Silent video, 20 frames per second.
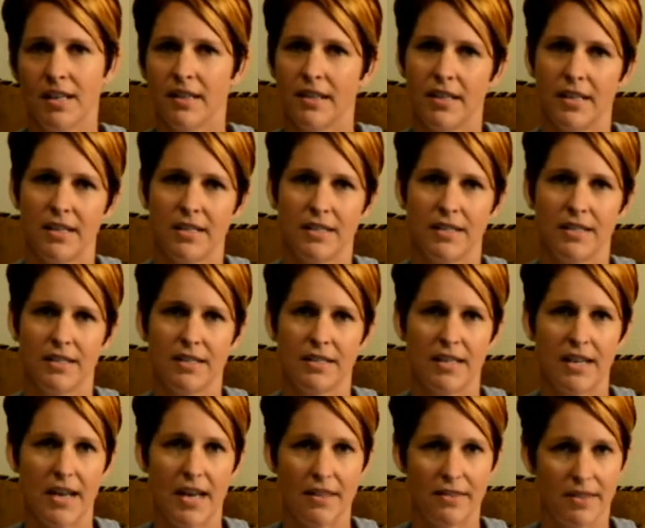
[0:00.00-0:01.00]
that is
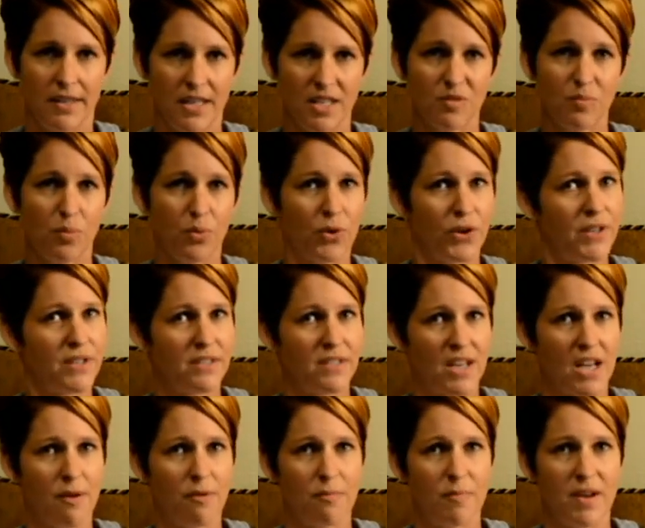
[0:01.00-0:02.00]
at this point in
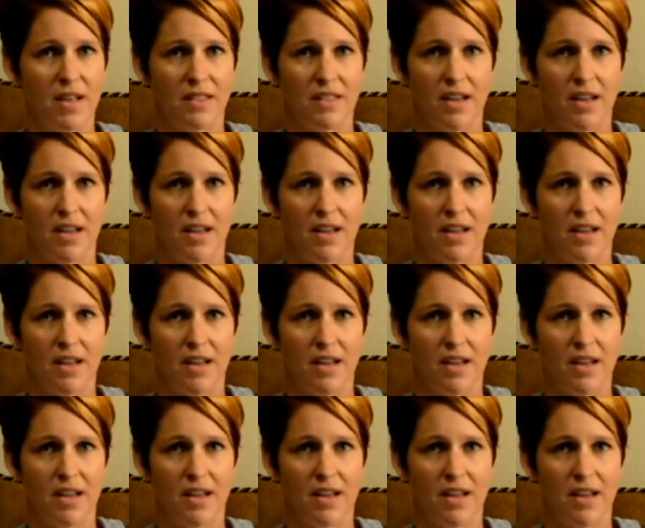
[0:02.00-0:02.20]
time in my